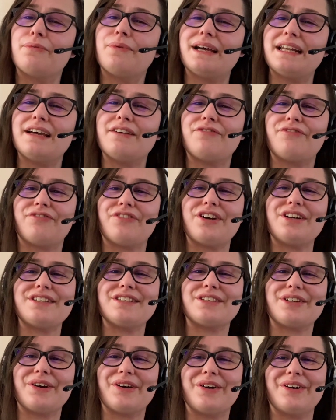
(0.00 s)
when I
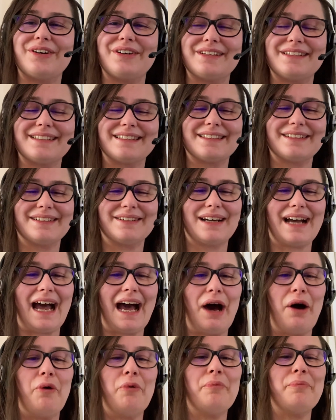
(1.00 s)
first heard
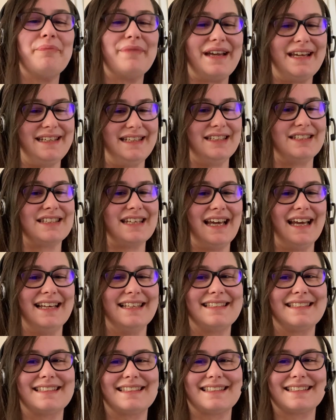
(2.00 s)
how many
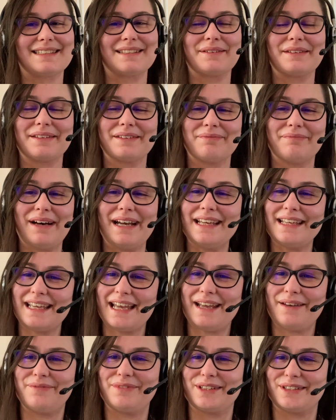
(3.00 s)
chests my
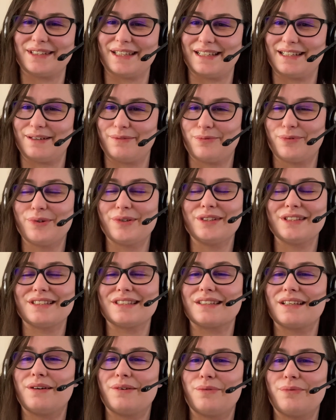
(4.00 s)
game designer
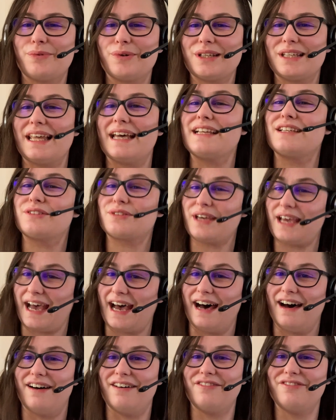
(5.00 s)
would like to
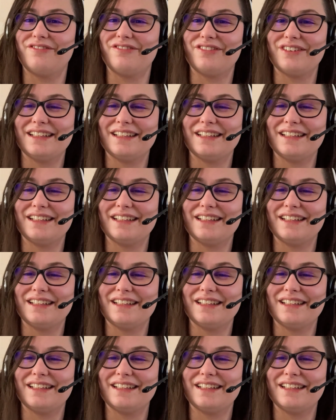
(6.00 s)
have,